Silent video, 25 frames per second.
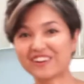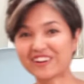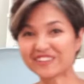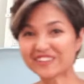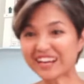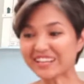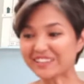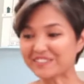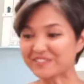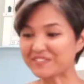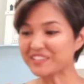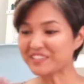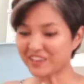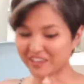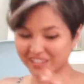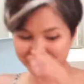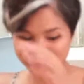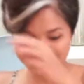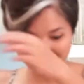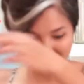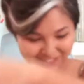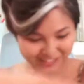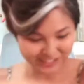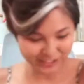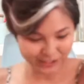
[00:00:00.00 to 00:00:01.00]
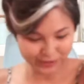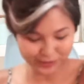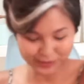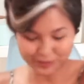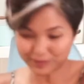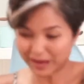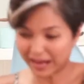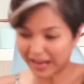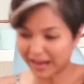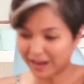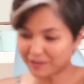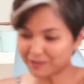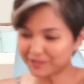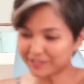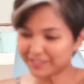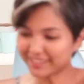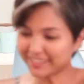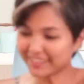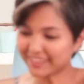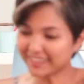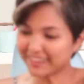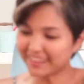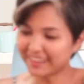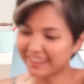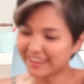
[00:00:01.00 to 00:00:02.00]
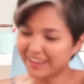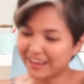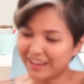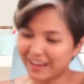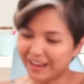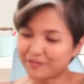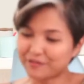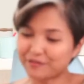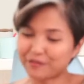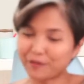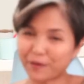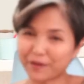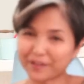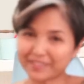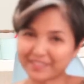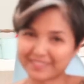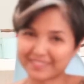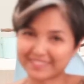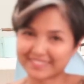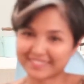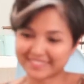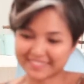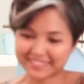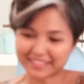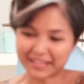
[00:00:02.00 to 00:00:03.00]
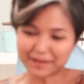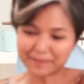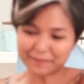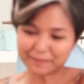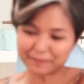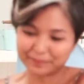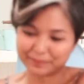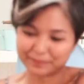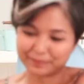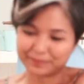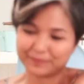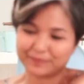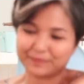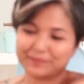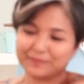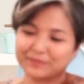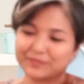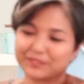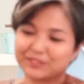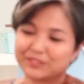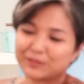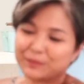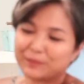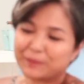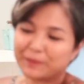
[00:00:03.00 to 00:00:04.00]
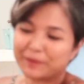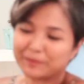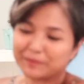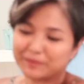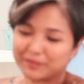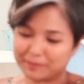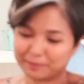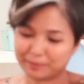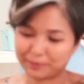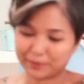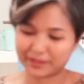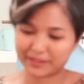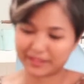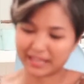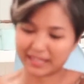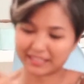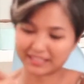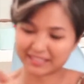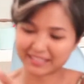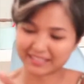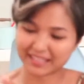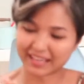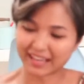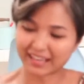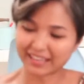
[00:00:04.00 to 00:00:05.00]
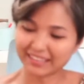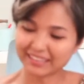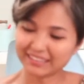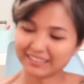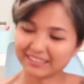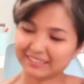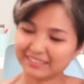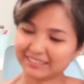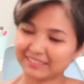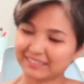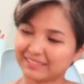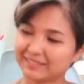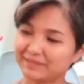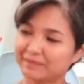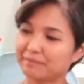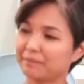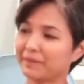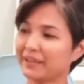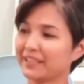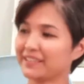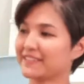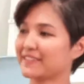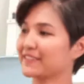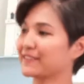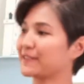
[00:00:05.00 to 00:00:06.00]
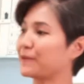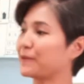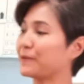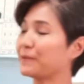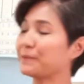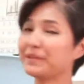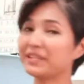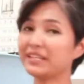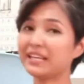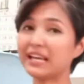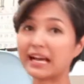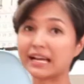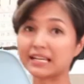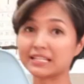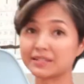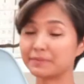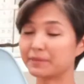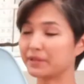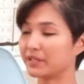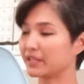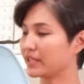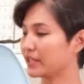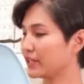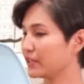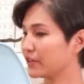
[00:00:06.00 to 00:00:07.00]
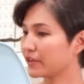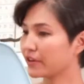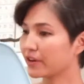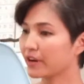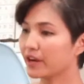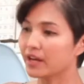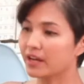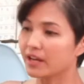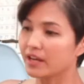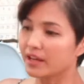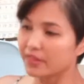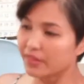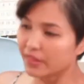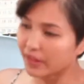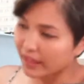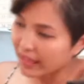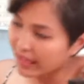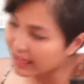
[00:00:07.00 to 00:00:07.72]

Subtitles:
all right, we are down to our 4th step. So I'm gonna put that aside. My SCOBY has been here. The